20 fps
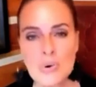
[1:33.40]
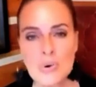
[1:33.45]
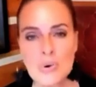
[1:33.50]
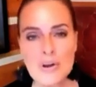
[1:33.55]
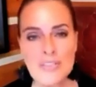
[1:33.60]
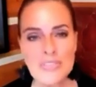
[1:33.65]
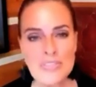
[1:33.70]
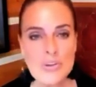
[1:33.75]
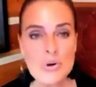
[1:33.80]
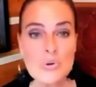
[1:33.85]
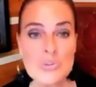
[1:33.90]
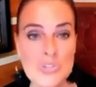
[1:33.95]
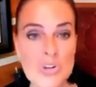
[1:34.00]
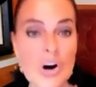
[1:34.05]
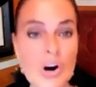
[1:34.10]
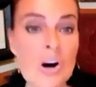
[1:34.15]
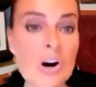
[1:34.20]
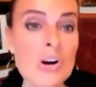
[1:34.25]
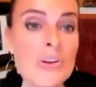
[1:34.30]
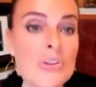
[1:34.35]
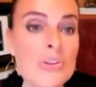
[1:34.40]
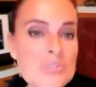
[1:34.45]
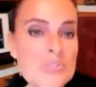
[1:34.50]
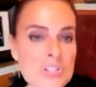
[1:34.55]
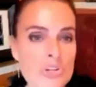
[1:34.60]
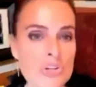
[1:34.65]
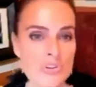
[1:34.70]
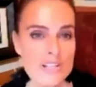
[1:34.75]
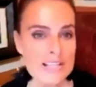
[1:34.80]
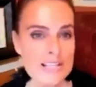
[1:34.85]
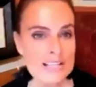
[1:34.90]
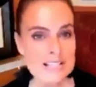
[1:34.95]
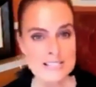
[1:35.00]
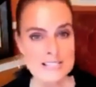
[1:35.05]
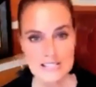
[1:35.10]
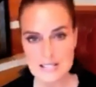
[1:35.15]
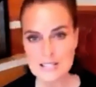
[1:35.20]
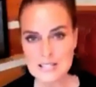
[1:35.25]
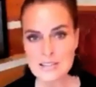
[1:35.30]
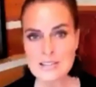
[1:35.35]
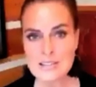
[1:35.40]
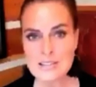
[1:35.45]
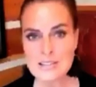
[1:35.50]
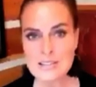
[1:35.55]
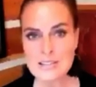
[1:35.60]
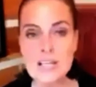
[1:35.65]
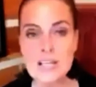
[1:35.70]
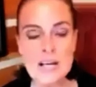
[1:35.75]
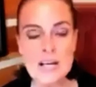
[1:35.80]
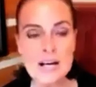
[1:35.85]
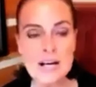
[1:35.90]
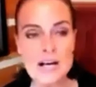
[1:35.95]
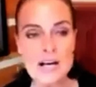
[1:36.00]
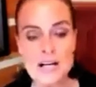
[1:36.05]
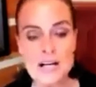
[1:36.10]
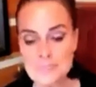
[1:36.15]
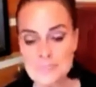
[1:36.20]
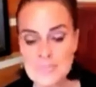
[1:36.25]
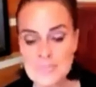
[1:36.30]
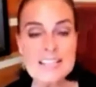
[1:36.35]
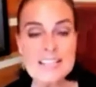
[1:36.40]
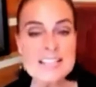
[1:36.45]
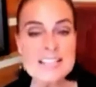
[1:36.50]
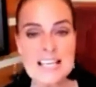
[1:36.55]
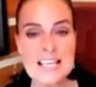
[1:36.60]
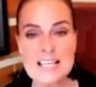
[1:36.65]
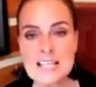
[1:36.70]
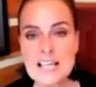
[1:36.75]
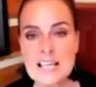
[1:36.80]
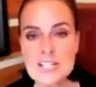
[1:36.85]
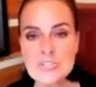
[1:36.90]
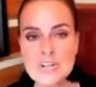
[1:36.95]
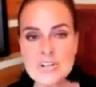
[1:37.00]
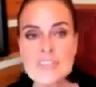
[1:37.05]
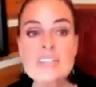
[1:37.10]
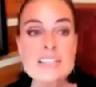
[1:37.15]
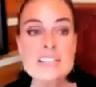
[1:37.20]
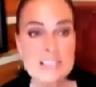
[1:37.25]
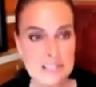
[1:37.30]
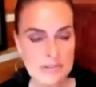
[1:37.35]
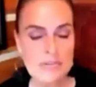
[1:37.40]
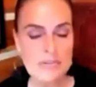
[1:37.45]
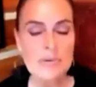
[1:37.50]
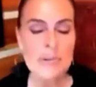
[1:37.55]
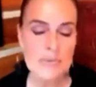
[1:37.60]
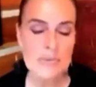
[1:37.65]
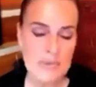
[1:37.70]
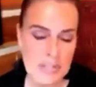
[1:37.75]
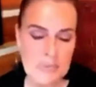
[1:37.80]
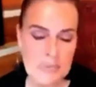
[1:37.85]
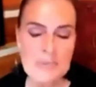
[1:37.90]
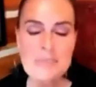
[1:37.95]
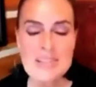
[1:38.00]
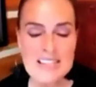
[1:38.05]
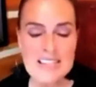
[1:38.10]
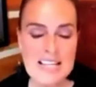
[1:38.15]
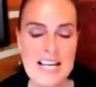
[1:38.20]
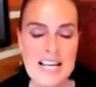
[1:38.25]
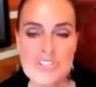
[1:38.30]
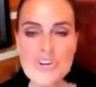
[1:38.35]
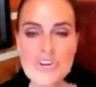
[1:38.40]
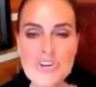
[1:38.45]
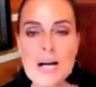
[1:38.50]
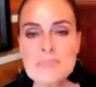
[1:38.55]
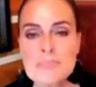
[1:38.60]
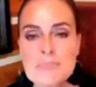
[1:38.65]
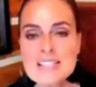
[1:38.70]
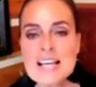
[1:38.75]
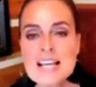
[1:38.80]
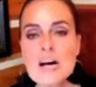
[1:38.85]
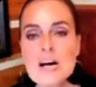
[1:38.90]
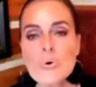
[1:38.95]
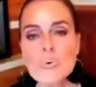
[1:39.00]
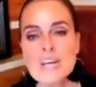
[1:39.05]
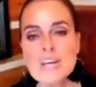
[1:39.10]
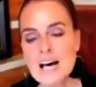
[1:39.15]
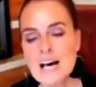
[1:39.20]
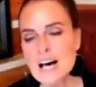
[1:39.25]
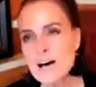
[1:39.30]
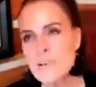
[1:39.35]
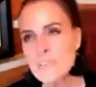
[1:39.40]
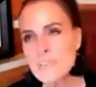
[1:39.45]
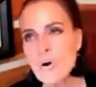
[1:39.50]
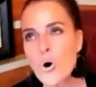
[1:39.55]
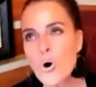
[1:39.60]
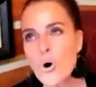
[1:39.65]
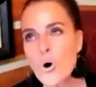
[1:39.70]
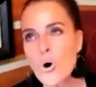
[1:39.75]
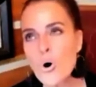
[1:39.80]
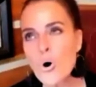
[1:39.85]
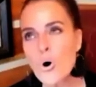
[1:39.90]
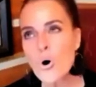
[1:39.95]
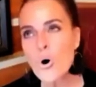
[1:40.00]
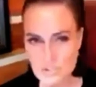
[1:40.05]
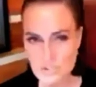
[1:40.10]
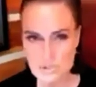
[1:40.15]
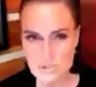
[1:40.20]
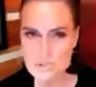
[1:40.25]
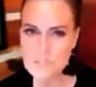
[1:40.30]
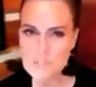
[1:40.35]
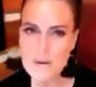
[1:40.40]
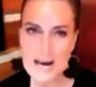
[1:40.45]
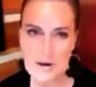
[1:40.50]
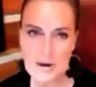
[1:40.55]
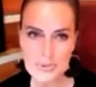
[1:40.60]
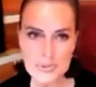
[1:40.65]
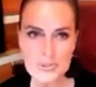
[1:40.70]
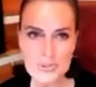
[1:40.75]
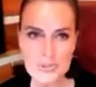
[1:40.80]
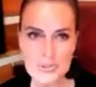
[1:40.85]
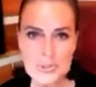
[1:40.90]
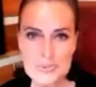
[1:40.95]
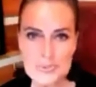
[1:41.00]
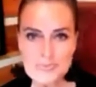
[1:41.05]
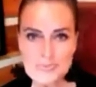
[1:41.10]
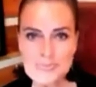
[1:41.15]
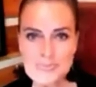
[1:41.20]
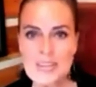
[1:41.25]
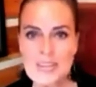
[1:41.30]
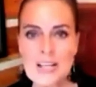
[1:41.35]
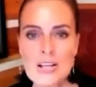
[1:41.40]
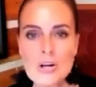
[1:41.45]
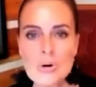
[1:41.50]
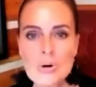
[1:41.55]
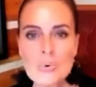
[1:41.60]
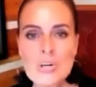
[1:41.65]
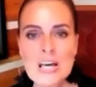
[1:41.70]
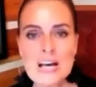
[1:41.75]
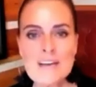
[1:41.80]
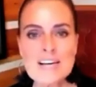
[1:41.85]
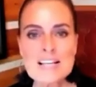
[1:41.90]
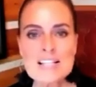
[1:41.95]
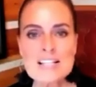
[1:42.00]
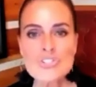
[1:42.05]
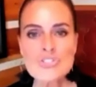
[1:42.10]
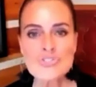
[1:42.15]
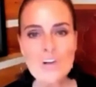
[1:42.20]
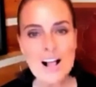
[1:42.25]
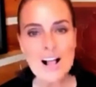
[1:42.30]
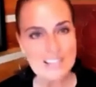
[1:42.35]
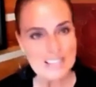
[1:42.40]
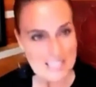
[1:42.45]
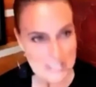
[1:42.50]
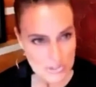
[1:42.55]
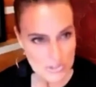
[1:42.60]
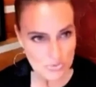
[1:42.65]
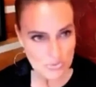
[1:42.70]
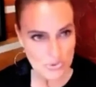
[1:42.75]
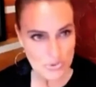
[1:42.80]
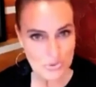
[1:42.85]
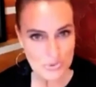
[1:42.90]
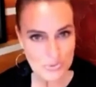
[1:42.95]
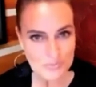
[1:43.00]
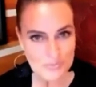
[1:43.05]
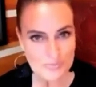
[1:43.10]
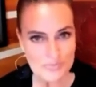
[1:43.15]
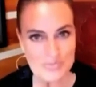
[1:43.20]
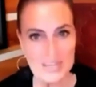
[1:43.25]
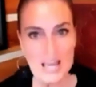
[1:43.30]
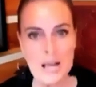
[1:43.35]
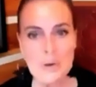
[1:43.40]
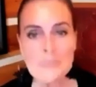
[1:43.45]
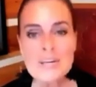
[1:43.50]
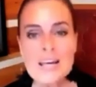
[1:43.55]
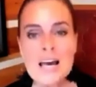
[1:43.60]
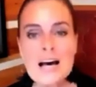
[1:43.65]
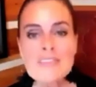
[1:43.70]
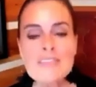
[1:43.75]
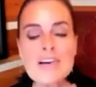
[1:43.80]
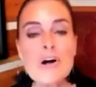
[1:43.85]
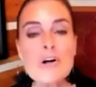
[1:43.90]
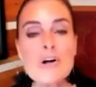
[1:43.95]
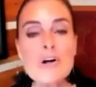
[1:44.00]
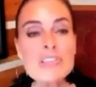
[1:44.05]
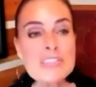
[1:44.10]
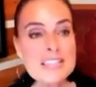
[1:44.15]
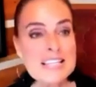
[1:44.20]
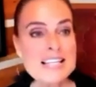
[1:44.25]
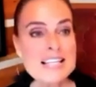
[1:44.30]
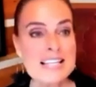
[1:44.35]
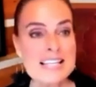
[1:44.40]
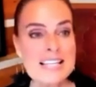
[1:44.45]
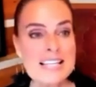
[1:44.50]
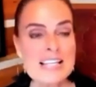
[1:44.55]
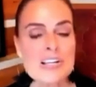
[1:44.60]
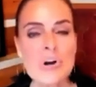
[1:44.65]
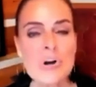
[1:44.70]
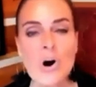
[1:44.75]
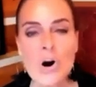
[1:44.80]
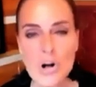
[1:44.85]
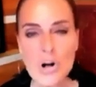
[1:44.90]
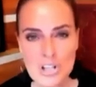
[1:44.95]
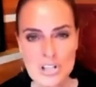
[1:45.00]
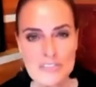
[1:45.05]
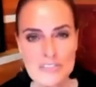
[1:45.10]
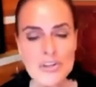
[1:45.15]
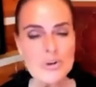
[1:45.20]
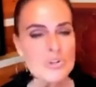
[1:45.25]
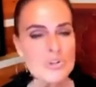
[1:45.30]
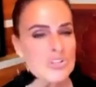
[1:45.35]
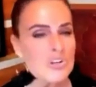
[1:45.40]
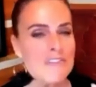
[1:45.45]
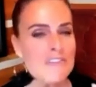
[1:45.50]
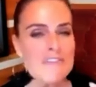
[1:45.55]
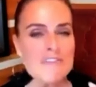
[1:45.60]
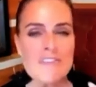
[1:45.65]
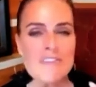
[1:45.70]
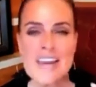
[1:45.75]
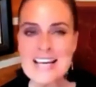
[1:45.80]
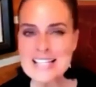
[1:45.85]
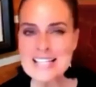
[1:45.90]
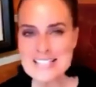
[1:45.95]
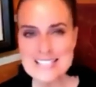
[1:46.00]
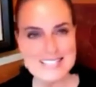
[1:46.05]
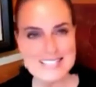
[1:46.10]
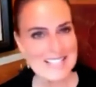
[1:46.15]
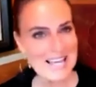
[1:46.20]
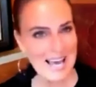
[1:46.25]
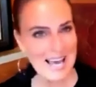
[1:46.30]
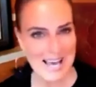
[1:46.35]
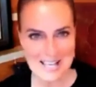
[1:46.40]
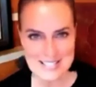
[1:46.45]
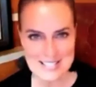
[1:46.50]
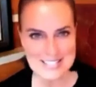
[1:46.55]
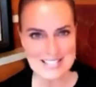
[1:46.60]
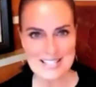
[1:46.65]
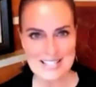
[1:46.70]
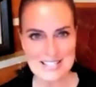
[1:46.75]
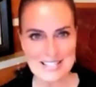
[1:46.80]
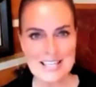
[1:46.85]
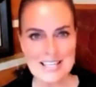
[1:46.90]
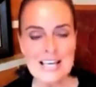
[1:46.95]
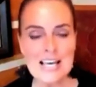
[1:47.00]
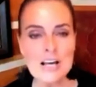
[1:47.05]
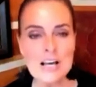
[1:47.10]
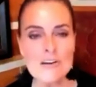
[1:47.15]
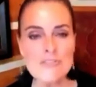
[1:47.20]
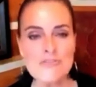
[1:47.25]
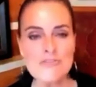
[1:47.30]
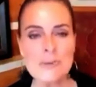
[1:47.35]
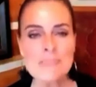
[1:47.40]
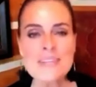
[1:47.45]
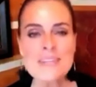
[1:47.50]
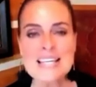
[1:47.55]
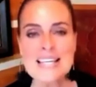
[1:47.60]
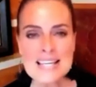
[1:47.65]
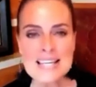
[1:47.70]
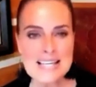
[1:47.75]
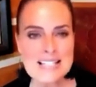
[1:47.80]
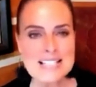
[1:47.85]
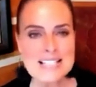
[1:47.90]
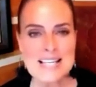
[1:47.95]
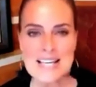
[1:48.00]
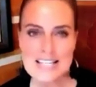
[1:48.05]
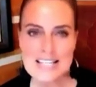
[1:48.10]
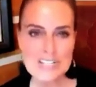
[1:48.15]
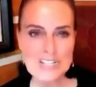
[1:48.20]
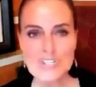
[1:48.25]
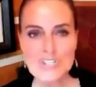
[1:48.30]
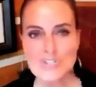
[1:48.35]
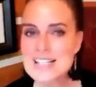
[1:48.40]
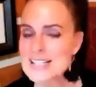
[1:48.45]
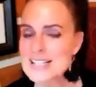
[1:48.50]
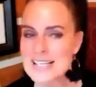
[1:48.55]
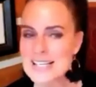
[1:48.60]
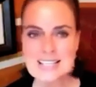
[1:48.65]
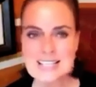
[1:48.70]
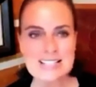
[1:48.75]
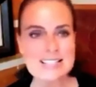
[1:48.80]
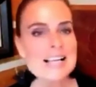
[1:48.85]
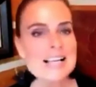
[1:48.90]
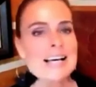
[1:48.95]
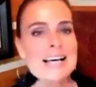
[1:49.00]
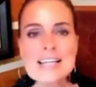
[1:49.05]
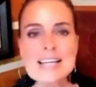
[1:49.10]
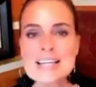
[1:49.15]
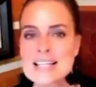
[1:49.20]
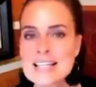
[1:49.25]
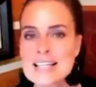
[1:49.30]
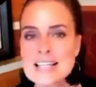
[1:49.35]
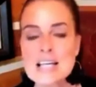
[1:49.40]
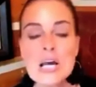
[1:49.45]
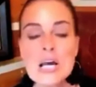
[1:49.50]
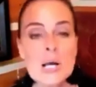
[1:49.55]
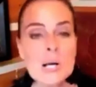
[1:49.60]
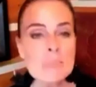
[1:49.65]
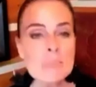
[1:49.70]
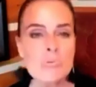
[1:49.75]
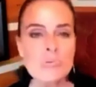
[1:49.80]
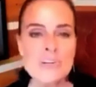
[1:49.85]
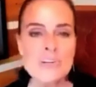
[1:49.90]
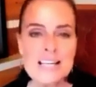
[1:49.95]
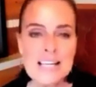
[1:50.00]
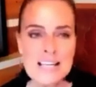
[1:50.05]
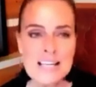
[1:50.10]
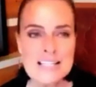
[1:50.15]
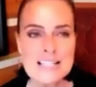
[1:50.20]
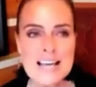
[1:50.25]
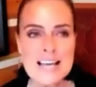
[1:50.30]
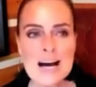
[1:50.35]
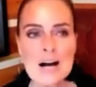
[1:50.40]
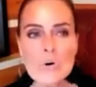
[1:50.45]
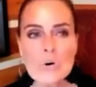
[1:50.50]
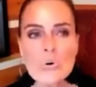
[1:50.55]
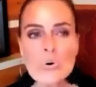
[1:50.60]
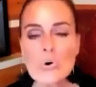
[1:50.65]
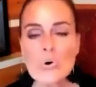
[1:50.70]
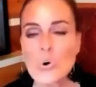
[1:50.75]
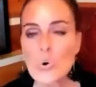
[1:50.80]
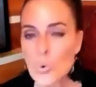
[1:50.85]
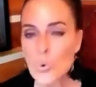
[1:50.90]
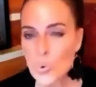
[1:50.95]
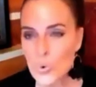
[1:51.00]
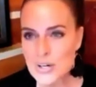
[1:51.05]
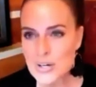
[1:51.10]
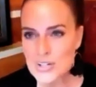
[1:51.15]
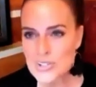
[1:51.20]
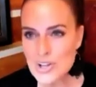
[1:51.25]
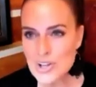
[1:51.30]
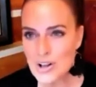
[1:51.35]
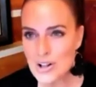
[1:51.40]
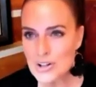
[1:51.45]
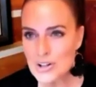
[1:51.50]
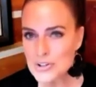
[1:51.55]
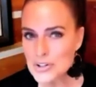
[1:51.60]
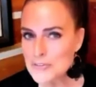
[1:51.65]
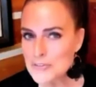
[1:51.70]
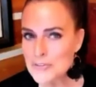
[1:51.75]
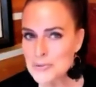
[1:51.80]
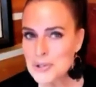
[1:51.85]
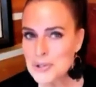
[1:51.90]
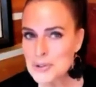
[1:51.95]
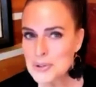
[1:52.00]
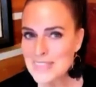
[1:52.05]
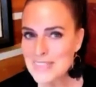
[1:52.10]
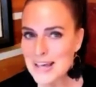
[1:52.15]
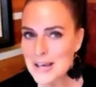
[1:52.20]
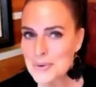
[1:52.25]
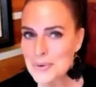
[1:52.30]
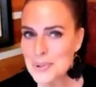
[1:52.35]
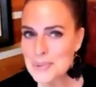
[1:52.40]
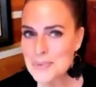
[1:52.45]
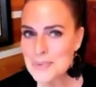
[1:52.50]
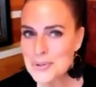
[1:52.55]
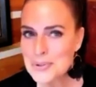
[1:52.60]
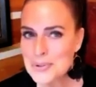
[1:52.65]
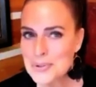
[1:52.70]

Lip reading: those are, those ingredients in the day and night, it would be the night drops. We have holy basil powder, we have astragalus root, and we have L-theanine, and all of those are fantastic from the anti-stress, anxiety, bringing down cortisol. Are you familiar with that hormone?